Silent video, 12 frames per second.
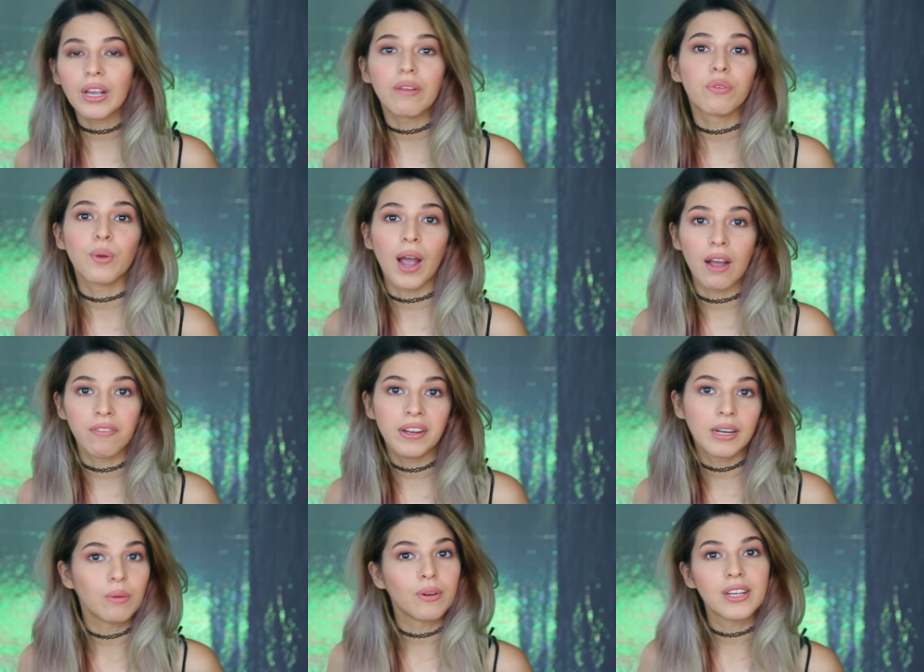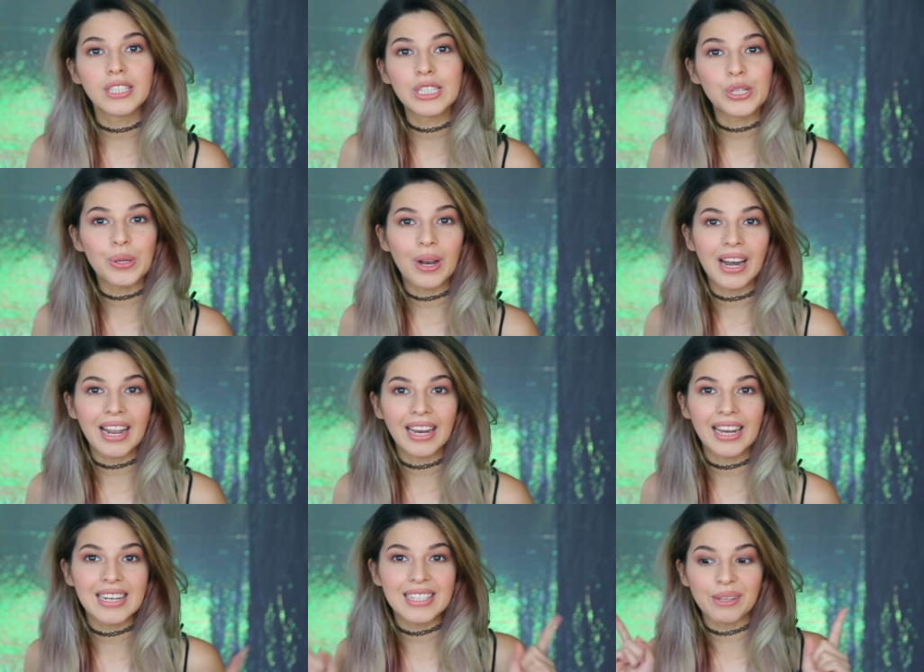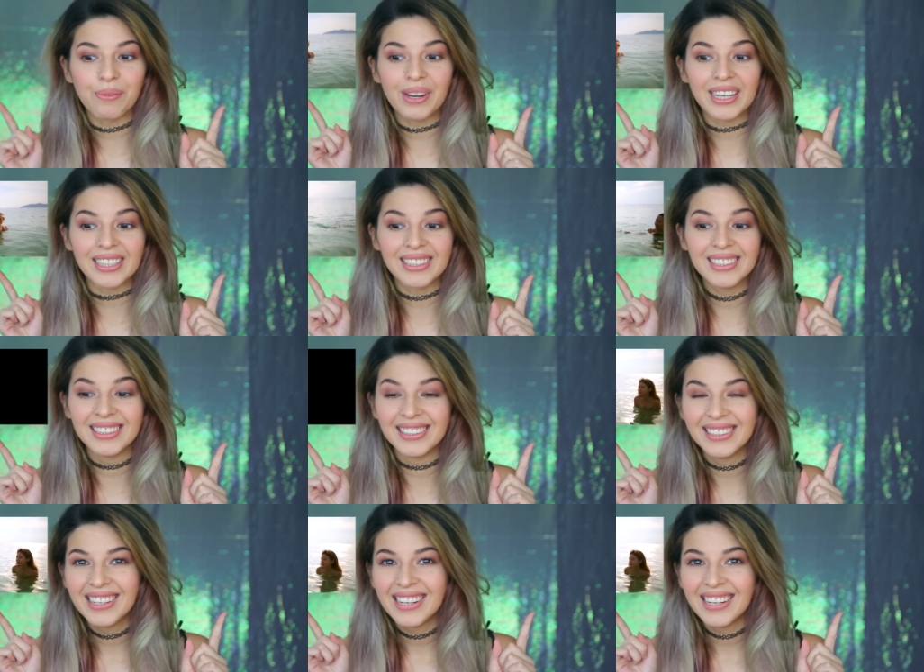if you haven't, I'm going to link it somewhere here